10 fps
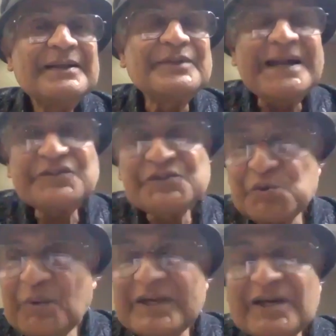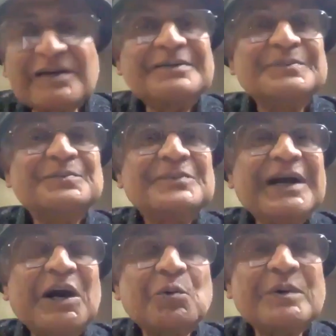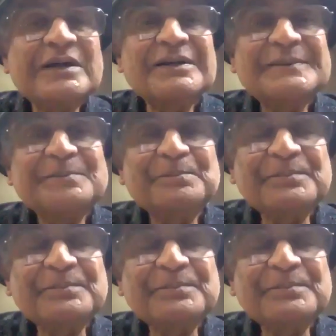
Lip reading: that's where our